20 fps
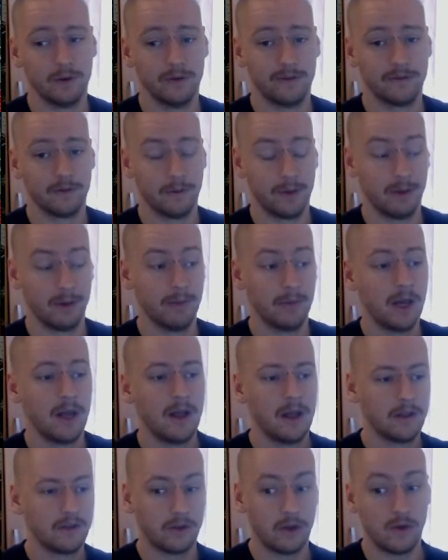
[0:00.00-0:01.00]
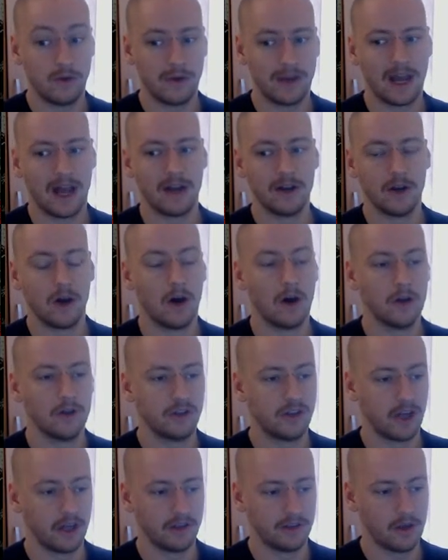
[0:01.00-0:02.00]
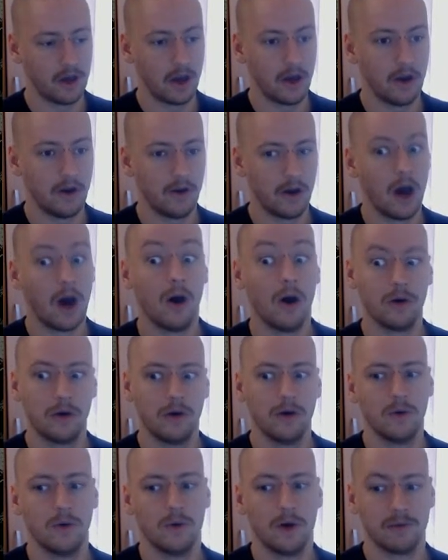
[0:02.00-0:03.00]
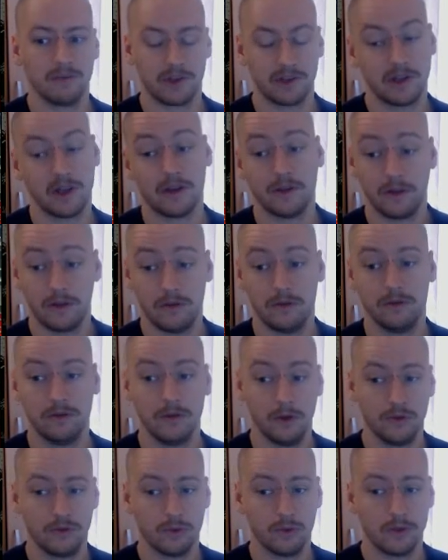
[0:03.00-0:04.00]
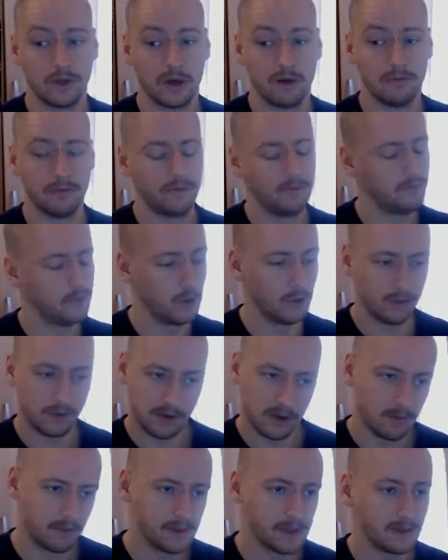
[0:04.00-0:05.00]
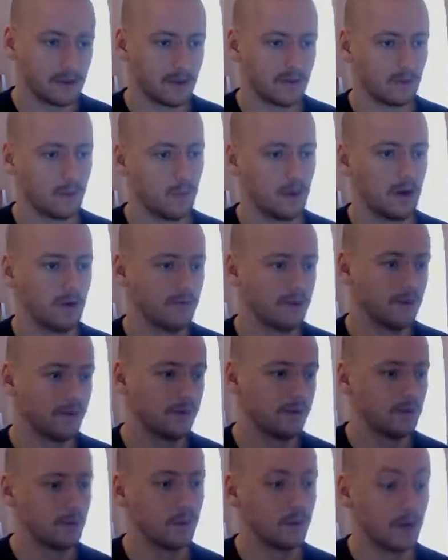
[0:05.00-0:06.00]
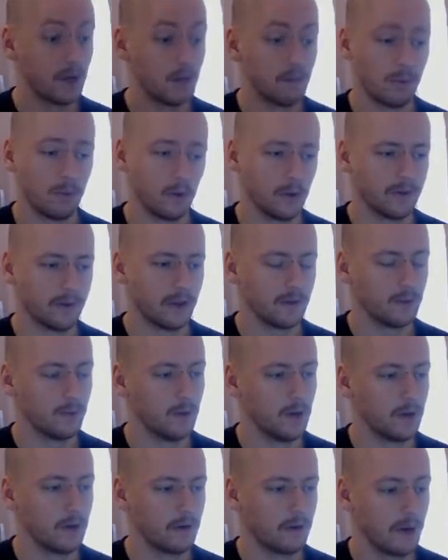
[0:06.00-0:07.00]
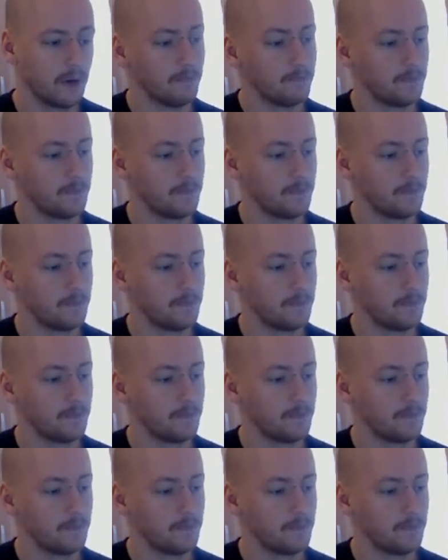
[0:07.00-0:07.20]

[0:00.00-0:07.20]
from him, so you cannot just go, oh, cool, I'm just going to neutral jump. Neutral jumping doesn't work versus Gordo, but what does work, right?